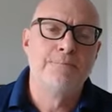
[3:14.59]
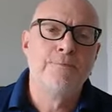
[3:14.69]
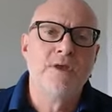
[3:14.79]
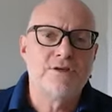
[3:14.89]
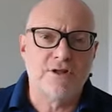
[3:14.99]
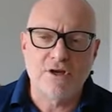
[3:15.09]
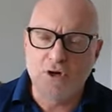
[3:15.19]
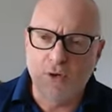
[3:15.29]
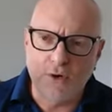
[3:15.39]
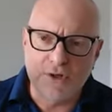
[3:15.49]
So the
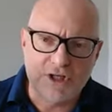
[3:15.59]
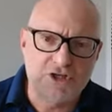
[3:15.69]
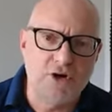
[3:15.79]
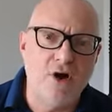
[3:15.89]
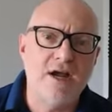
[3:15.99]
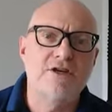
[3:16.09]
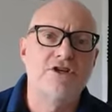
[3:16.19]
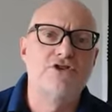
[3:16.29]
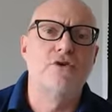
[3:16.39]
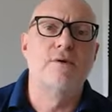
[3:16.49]
courts are trying to
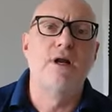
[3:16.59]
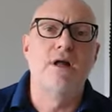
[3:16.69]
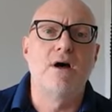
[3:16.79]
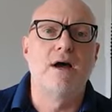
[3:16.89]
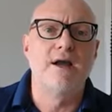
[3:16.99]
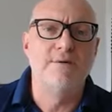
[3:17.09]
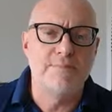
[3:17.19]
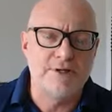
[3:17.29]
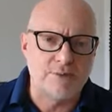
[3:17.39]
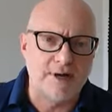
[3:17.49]
draw a line
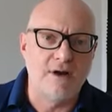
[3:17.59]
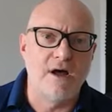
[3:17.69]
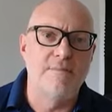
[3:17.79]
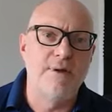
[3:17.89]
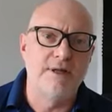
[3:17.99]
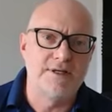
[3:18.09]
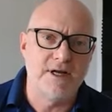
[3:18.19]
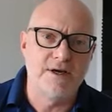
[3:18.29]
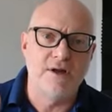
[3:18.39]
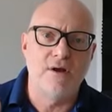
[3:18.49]
between liability
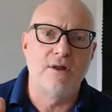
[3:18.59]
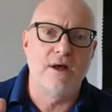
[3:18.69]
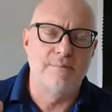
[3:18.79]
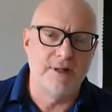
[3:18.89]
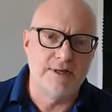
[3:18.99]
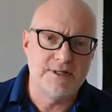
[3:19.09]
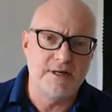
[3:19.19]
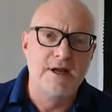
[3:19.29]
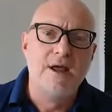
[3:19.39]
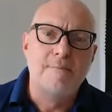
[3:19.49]
and no
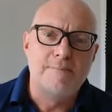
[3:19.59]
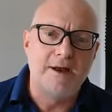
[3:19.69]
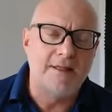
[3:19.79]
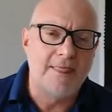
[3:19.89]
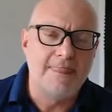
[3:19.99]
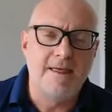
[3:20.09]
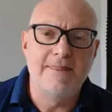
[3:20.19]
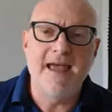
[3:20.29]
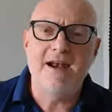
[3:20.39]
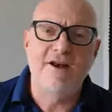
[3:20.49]
liability, but
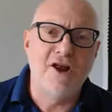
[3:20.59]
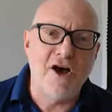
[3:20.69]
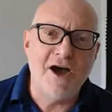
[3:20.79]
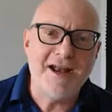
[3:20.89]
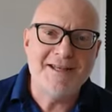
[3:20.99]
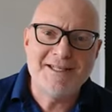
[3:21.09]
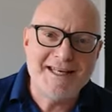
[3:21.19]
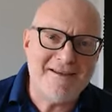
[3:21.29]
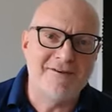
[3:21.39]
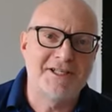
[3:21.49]
that line is
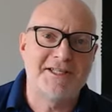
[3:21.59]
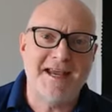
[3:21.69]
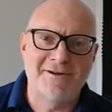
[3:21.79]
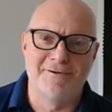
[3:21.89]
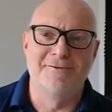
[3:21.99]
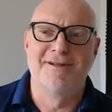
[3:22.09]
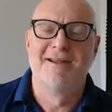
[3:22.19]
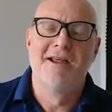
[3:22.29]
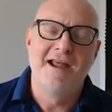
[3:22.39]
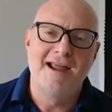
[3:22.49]
never settled.
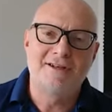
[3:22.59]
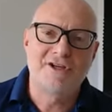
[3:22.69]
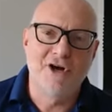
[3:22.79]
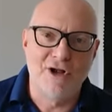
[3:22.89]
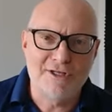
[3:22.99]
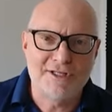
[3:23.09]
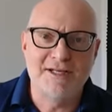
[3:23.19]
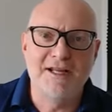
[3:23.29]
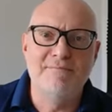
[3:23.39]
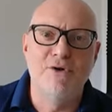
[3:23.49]
It's
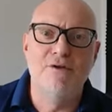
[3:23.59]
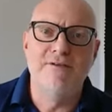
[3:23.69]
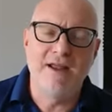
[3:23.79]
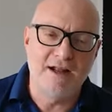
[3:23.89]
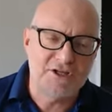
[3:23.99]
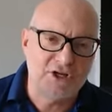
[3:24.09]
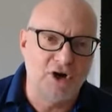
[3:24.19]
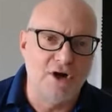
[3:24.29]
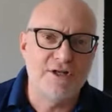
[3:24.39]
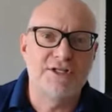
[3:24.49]
constantly moving, it's
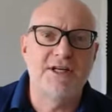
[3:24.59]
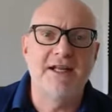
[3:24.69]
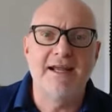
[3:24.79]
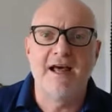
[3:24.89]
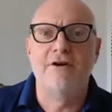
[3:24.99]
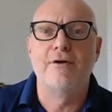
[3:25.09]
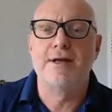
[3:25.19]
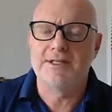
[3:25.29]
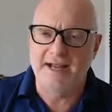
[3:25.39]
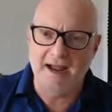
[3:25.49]
constantly under
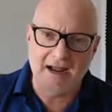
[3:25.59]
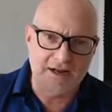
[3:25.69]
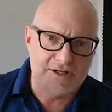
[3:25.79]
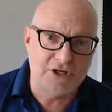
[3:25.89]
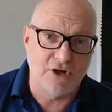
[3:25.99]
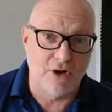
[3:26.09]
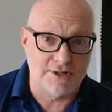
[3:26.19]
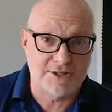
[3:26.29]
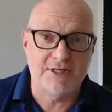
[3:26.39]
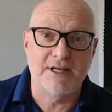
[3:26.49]
attack, it's
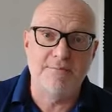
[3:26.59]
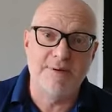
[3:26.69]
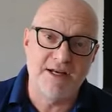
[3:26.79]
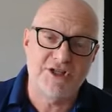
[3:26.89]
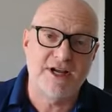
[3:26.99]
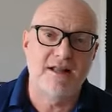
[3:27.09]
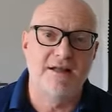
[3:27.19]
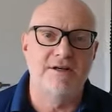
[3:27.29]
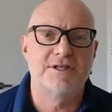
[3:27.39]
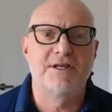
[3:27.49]
constantly being
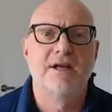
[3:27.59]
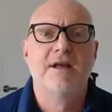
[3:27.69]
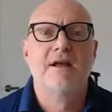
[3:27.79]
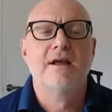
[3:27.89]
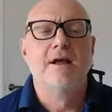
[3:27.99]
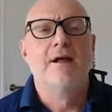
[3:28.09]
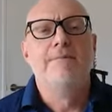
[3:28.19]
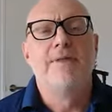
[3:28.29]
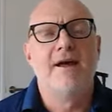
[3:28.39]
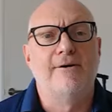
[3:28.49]
challenged.
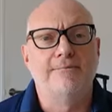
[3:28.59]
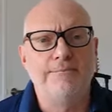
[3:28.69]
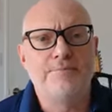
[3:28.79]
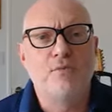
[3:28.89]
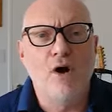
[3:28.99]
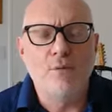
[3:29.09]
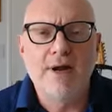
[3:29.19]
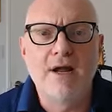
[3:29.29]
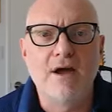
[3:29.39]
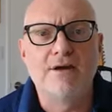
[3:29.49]
Now, what
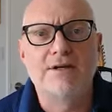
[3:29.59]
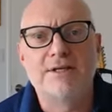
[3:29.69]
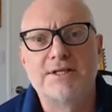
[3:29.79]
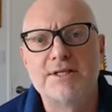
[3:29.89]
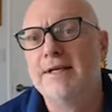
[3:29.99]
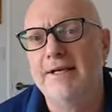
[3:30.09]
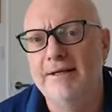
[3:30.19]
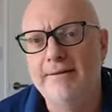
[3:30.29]
we're going to see